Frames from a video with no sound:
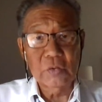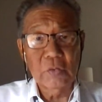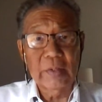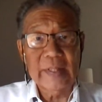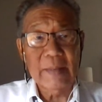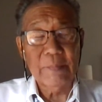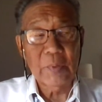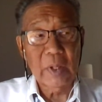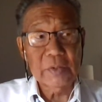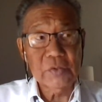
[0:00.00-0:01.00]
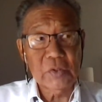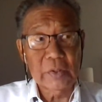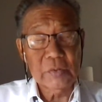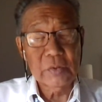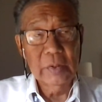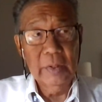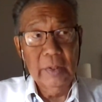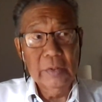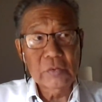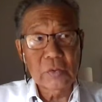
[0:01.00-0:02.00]
during that process.
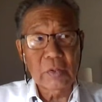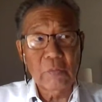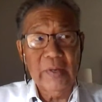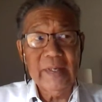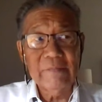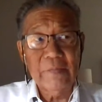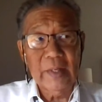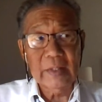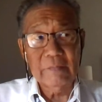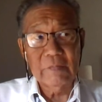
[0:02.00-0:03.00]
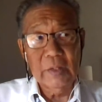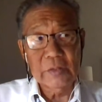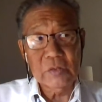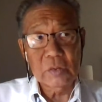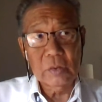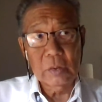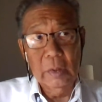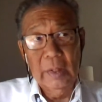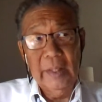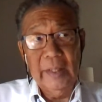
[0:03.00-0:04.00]
So the green effectiveness
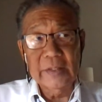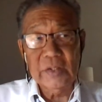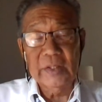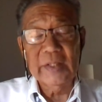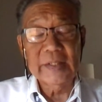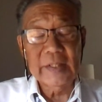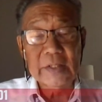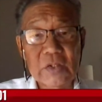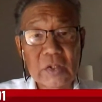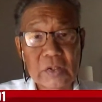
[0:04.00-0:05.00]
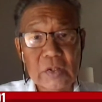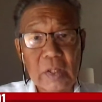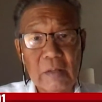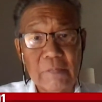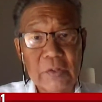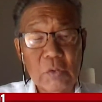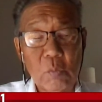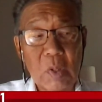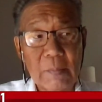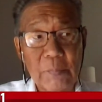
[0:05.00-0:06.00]
is in the disc itself. And you
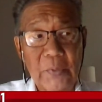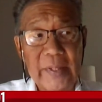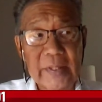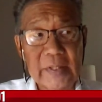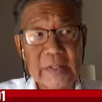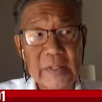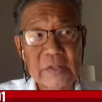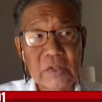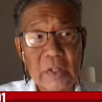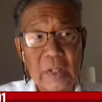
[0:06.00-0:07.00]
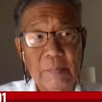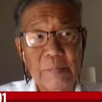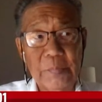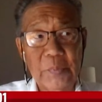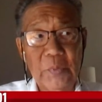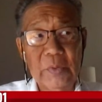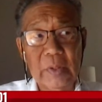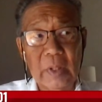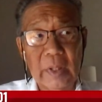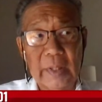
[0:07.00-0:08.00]
want to bring the disc up
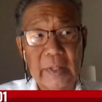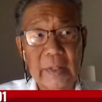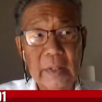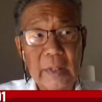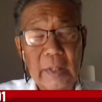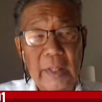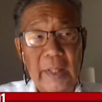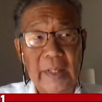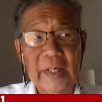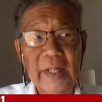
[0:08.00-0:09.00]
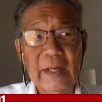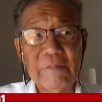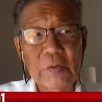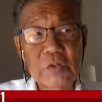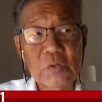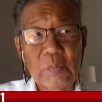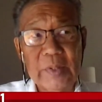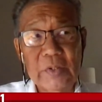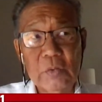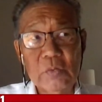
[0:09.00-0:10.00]
prudently in an effort to
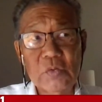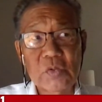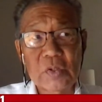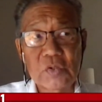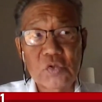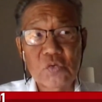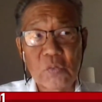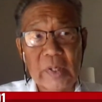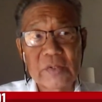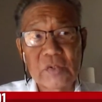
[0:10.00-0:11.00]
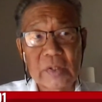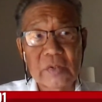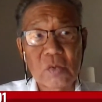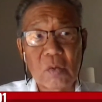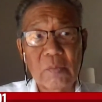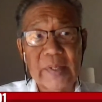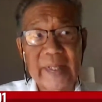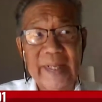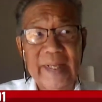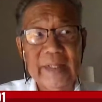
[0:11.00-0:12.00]
reduce the stress that's
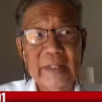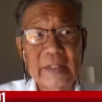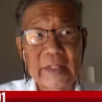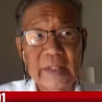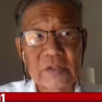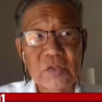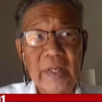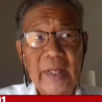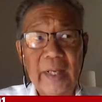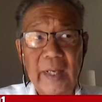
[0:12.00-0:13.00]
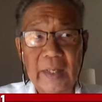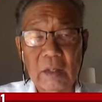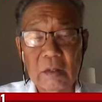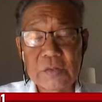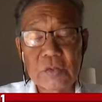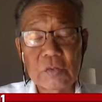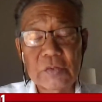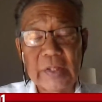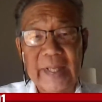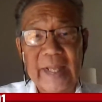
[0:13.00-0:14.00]
already in the disc and also
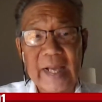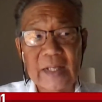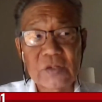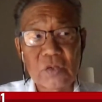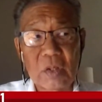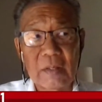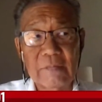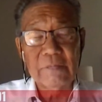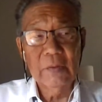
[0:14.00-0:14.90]
to gas off